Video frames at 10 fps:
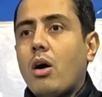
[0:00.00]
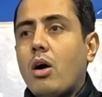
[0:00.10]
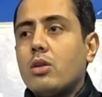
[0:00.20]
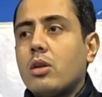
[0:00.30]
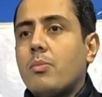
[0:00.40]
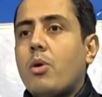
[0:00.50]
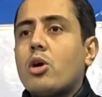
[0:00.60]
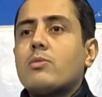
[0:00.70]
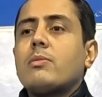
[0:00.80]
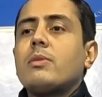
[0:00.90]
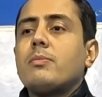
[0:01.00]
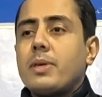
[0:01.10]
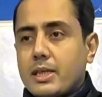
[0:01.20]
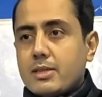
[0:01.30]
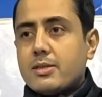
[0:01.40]
On the bottom of the
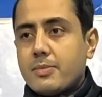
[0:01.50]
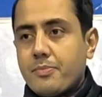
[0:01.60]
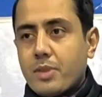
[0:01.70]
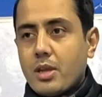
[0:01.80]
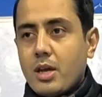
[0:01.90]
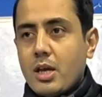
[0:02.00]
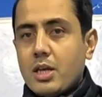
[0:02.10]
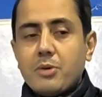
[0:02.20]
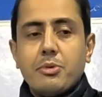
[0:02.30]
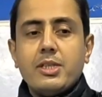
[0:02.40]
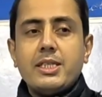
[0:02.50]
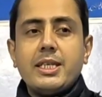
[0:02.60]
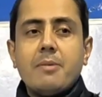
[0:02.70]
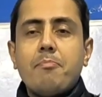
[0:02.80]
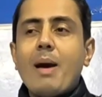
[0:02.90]
page, you will see
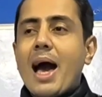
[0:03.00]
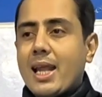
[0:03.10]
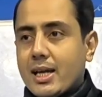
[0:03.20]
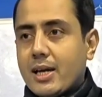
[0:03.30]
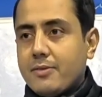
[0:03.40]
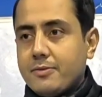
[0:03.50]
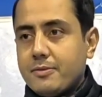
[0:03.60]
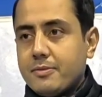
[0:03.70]
a paragraph